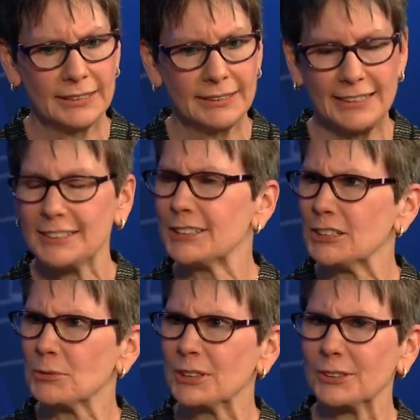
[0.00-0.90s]

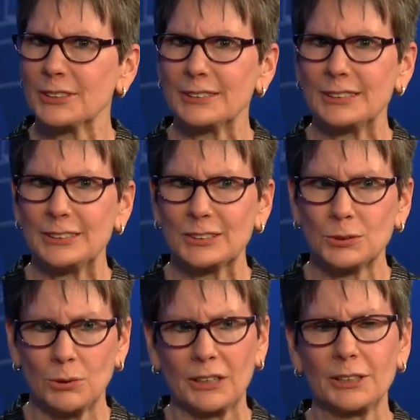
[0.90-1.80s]
End-Stage Renal Disease
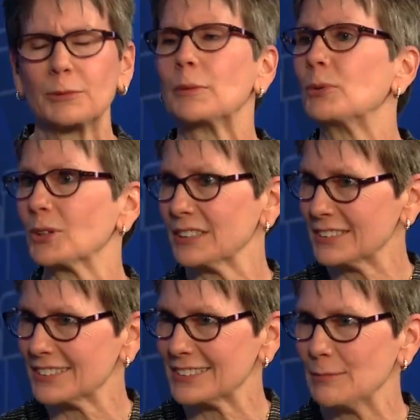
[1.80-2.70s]
Quality Reporting
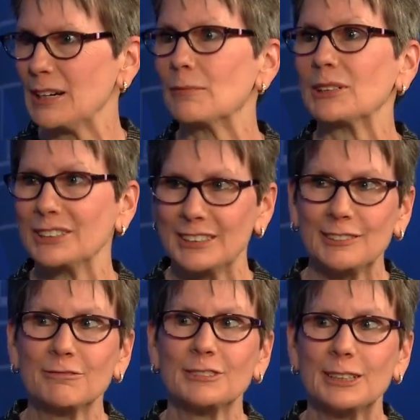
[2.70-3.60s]
System, I believe.